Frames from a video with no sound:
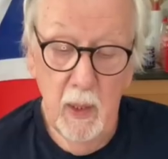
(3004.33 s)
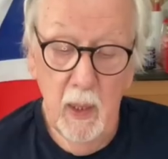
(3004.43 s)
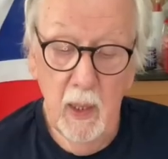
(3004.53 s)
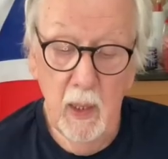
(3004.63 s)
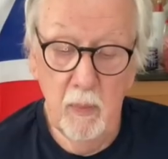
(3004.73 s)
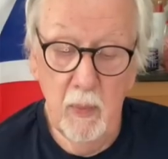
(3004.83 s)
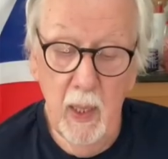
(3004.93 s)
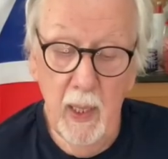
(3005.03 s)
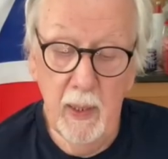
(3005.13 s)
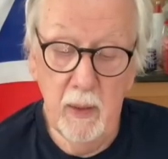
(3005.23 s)

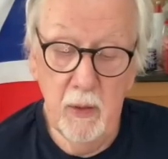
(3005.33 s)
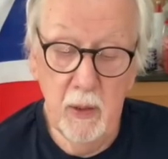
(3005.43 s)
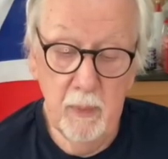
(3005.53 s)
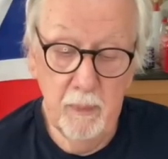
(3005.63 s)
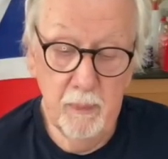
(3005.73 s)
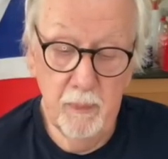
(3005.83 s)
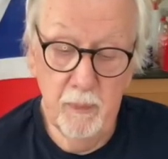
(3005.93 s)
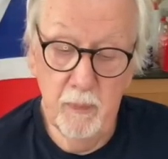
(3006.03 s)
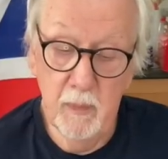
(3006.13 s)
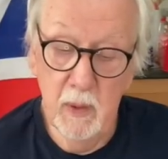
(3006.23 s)
and
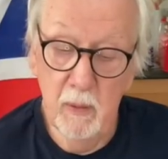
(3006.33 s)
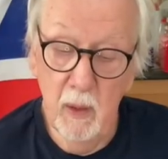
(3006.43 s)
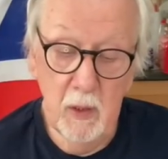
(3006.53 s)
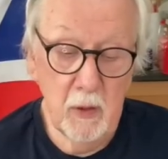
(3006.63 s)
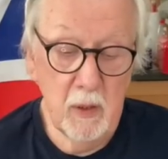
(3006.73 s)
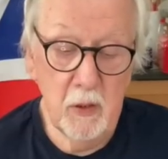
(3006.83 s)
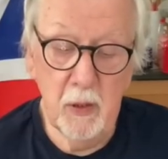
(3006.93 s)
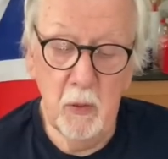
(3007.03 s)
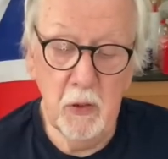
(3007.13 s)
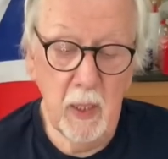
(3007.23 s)
they're
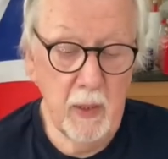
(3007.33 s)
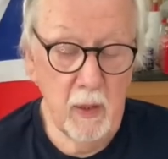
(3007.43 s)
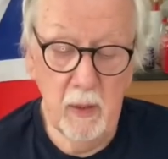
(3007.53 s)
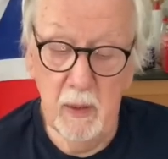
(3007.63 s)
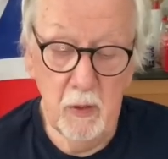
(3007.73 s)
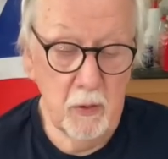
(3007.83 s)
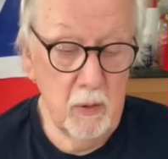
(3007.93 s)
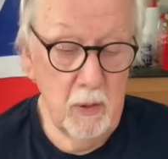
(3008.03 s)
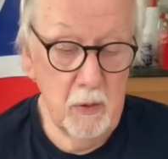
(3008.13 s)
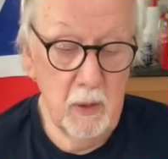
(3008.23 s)
so sad, aren't these
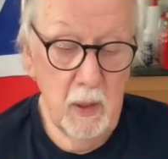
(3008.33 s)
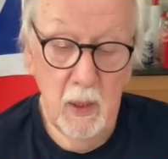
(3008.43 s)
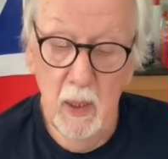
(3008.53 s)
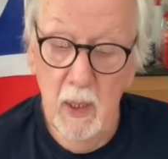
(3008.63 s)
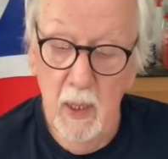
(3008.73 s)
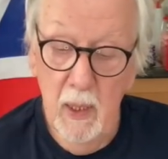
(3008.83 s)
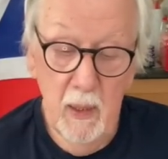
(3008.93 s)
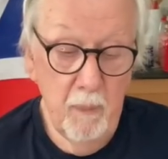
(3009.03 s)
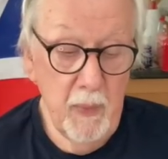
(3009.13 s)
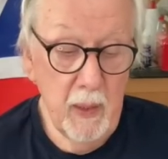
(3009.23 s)
stories?
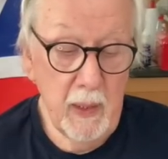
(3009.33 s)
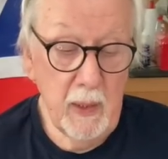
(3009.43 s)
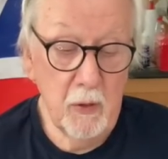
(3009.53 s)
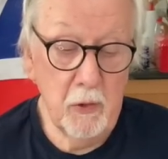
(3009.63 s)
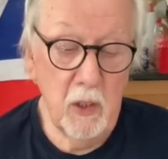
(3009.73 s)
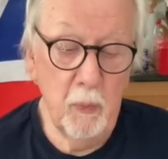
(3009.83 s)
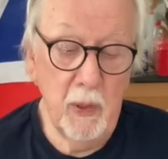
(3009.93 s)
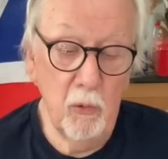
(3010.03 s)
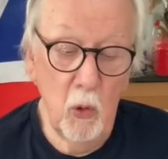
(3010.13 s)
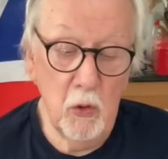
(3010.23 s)
He served with
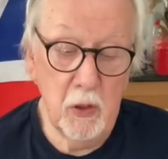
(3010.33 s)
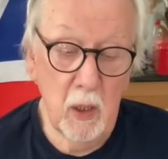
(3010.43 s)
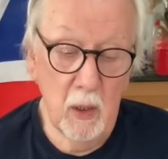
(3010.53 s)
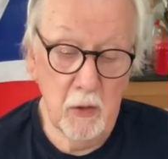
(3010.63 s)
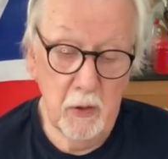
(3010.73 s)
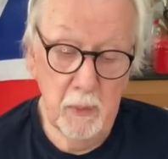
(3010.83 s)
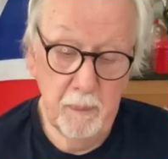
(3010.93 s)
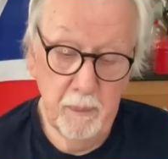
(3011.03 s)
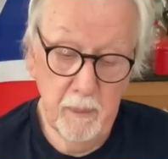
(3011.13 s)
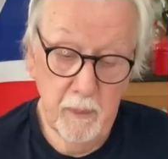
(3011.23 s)
the Royal Scots.
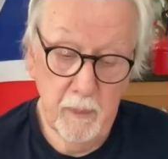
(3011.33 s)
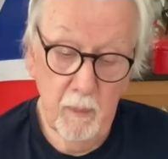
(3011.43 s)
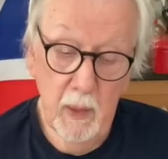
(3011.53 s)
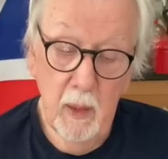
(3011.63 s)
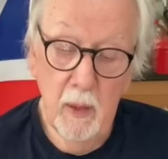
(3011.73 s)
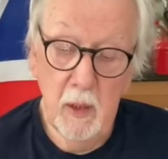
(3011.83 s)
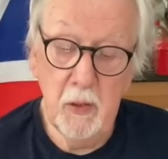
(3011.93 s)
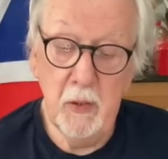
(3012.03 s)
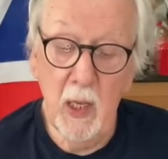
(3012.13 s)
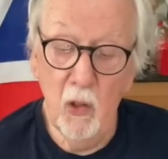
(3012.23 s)
This
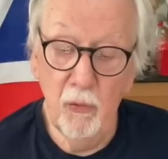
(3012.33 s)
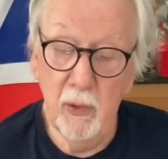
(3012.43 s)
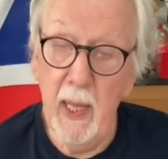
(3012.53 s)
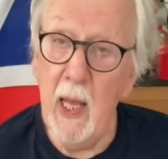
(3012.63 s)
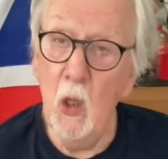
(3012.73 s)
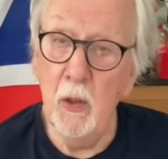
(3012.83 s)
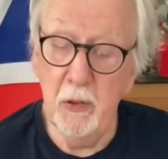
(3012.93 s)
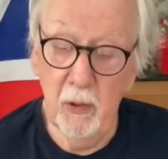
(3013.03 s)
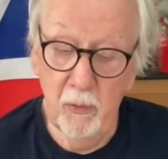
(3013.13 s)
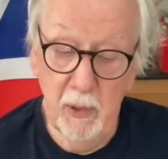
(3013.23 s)
is Alfred,
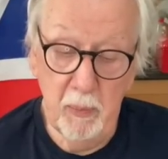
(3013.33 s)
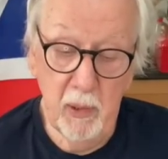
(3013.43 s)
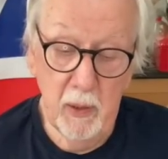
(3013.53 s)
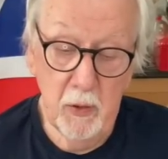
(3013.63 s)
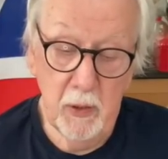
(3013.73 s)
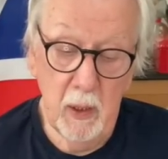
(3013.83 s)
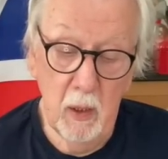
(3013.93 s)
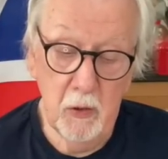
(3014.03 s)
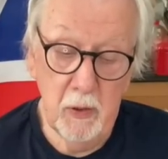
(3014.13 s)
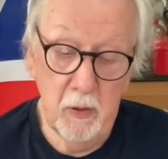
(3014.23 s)
eldest of 3 brothers. He
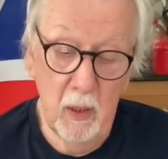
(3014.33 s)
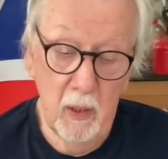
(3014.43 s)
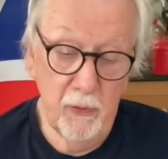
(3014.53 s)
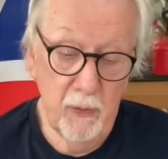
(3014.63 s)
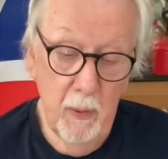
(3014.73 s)
lost his life